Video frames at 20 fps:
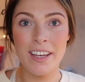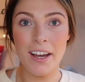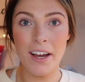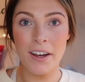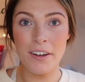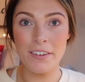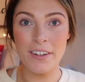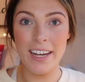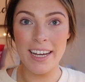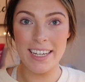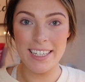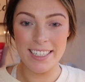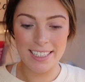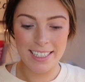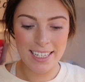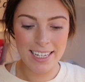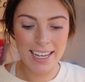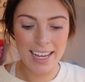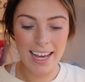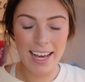All right,
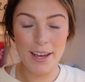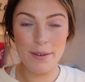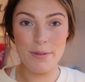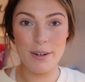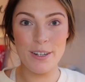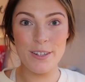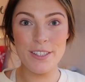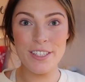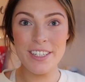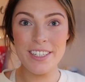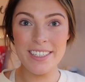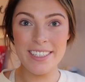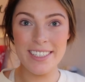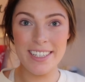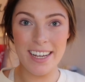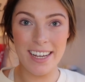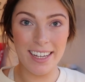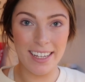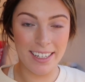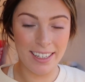eyebrows are
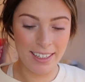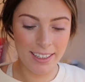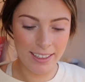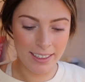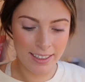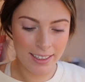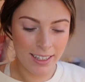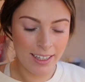done.